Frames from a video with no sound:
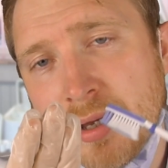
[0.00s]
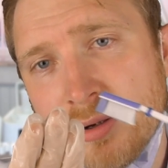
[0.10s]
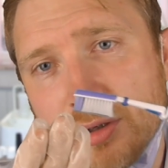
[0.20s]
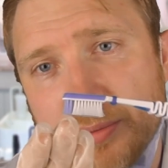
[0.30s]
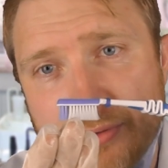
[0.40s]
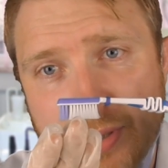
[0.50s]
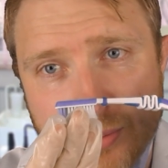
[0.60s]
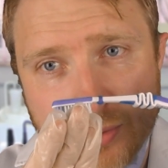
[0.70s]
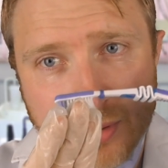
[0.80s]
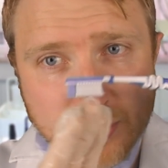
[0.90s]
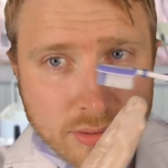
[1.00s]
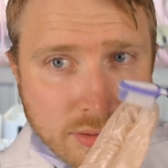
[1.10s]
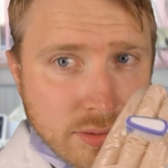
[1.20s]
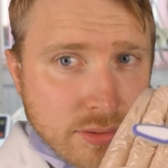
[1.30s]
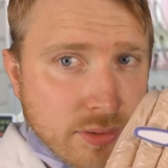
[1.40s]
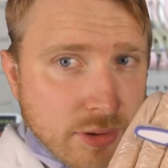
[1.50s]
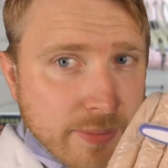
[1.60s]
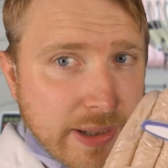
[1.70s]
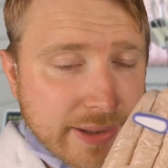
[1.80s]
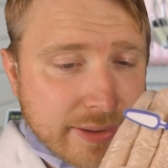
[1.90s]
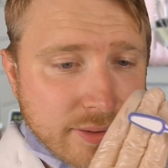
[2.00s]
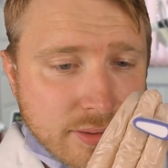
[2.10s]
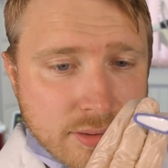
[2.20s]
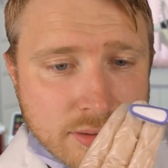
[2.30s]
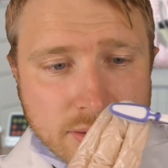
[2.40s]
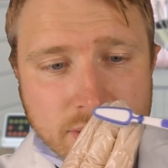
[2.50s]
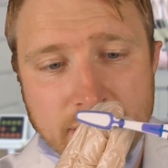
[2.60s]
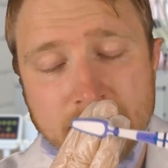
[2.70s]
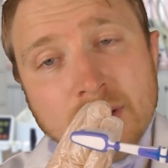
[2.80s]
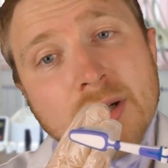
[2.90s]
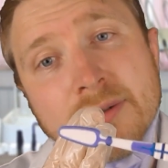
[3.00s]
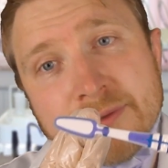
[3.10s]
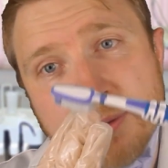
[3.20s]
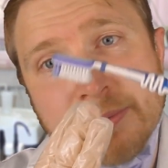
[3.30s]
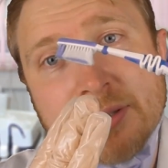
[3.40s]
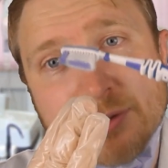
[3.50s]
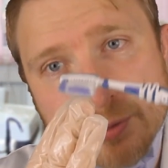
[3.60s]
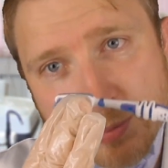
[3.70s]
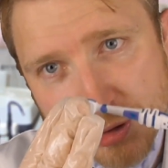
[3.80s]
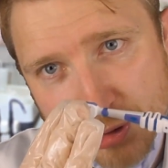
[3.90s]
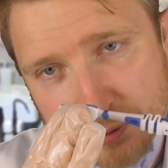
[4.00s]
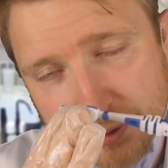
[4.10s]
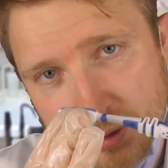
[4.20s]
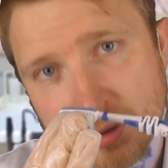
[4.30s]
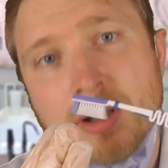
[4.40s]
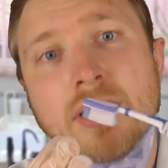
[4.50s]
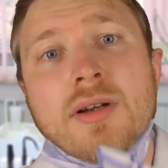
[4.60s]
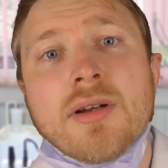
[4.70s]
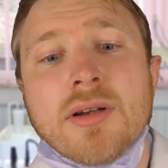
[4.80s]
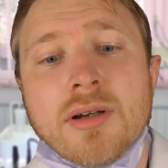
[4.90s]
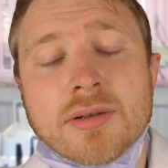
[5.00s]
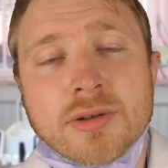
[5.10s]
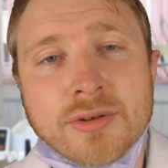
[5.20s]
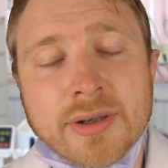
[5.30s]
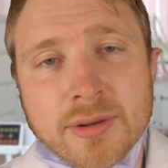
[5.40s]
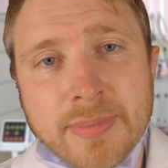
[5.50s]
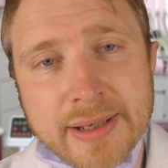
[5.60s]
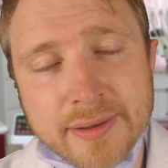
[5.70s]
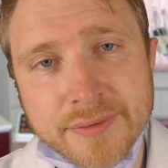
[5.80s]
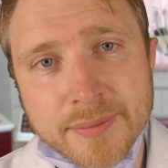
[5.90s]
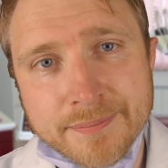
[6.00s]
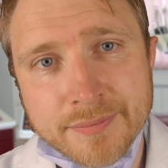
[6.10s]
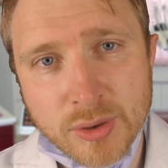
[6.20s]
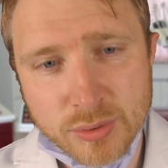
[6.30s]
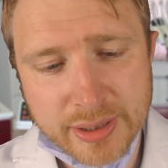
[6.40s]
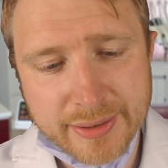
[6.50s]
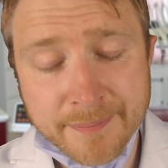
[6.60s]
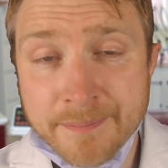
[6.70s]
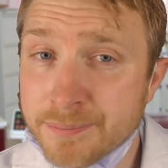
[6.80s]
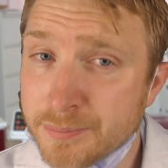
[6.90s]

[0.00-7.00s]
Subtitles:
And all the way around the back. Okay? Flip that toothbrush over and go around the back of them. Okay?